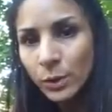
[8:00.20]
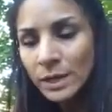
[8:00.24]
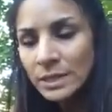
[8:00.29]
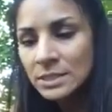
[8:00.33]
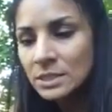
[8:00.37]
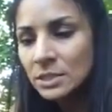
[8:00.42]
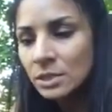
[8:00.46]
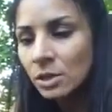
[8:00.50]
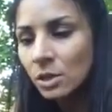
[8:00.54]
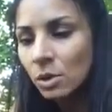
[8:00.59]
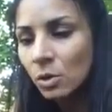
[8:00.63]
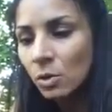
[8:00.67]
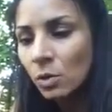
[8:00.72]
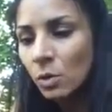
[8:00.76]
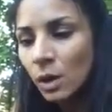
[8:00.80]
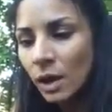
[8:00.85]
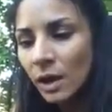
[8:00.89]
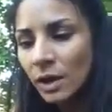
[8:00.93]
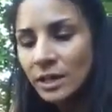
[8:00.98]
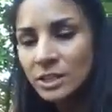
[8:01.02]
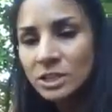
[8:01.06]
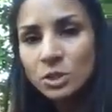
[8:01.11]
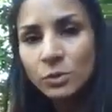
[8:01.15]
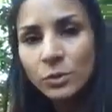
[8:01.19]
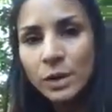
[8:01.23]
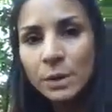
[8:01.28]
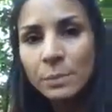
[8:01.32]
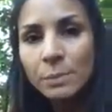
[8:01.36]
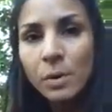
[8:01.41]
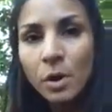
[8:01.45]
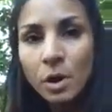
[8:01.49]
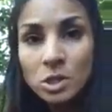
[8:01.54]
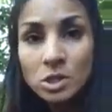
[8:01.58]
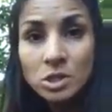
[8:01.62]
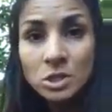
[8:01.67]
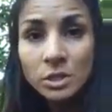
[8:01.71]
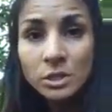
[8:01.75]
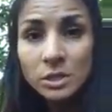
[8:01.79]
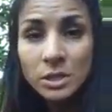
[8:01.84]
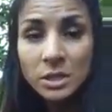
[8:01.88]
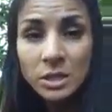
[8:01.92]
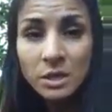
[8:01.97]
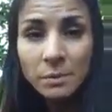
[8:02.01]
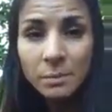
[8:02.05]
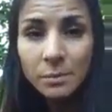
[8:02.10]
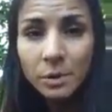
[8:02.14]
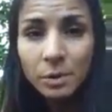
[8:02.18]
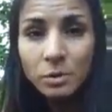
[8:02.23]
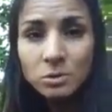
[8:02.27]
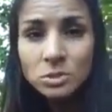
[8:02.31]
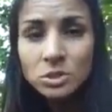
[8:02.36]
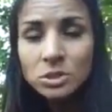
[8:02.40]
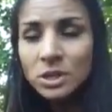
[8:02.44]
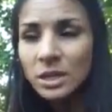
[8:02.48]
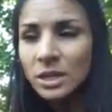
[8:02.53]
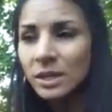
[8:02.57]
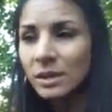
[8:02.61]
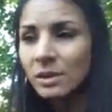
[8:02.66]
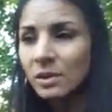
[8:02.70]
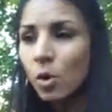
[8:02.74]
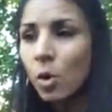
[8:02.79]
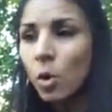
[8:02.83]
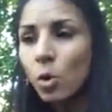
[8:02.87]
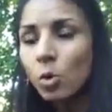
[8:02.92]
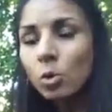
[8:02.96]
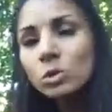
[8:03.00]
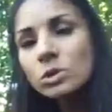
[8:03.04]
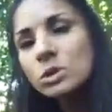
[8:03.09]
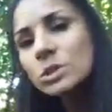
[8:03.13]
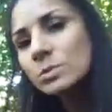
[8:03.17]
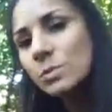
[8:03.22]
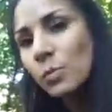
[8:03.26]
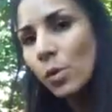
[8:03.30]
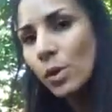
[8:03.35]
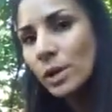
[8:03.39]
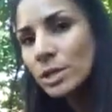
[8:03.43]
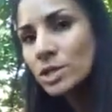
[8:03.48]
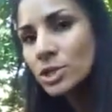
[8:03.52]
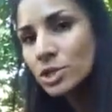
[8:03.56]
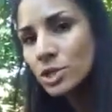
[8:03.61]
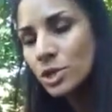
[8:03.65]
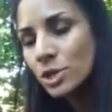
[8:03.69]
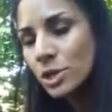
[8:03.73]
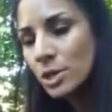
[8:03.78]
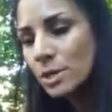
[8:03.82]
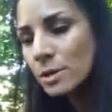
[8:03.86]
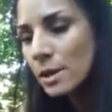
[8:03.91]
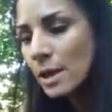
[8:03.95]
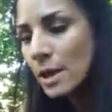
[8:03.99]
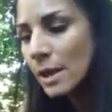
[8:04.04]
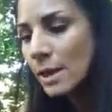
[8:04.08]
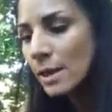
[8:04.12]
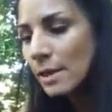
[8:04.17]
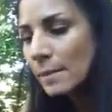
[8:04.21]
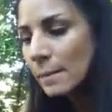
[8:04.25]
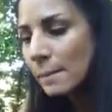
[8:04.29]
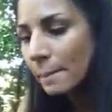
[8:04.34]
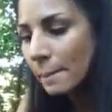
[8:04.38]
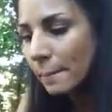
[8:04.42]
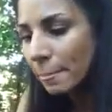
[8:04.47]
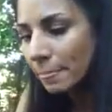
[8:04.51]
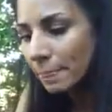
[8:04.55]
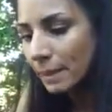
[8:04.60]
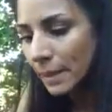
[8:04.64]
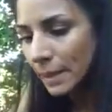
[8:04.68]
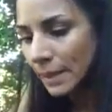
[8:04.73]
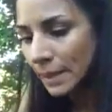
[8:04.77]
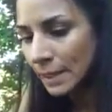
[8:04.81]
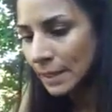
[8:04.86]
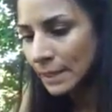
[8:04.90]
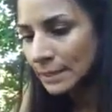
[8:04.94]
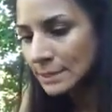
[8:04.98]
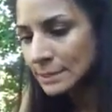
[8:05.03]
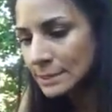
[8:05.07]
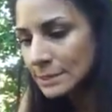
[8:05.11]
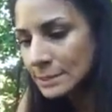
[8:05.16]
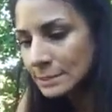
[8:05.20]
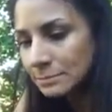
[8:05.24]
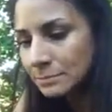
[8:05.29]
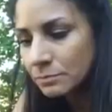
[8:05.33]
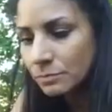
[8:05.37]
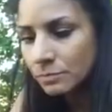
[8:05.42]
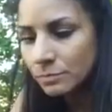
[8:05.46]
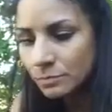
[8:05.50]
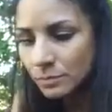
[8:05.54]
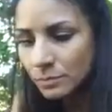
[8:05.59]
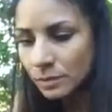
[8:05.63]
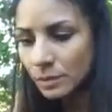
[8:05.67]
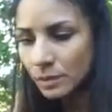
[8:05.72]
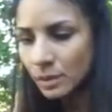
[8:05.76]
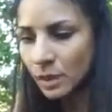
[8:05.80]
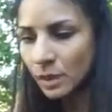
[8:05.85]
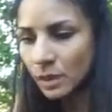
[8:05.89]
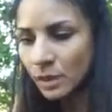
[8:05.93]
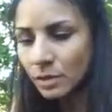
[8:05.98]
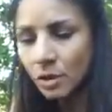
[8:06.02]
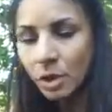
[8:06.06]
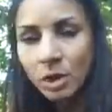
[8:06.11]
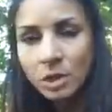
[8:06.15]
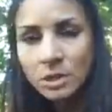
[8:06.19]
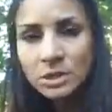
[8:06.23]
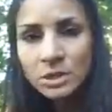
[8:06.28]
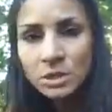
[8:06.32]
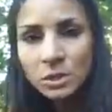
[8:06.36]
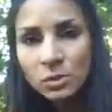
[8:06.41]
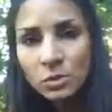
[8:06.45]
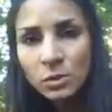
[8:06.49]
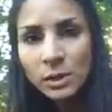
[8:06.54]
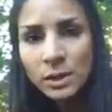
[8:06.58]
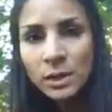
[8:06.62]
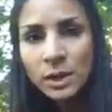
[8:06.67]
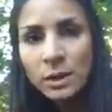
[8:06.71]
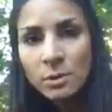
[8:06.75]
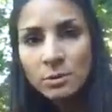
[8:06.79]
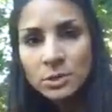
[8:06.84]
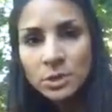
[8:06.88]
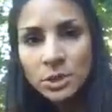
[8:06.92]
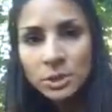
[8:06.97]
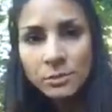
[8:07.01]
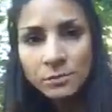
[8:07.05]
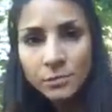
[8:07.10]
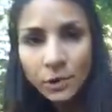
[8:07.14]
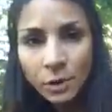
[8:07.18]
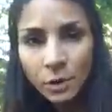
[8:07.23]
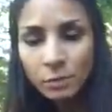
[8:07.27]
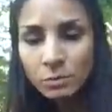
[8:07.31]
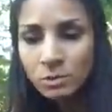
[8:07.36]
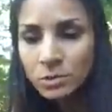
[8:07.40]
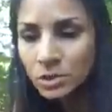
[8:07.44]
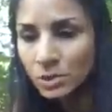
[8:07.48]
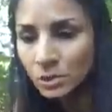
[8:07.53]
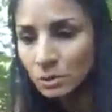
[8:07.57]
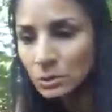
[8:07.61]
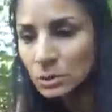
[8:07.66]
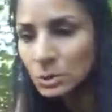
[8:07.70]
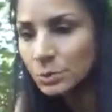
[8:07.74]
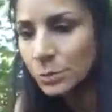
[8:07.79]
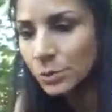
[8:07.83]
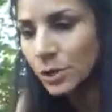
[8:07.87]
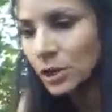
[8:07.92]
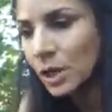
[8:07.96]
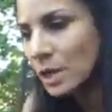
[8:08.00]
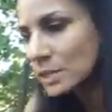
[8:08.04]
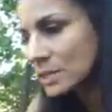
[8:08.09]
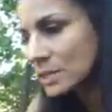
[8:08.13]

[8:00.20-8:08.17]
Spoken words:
weeks ago, it's already partially decomposed. It holds moisture and it also allows airflow. So it's pretty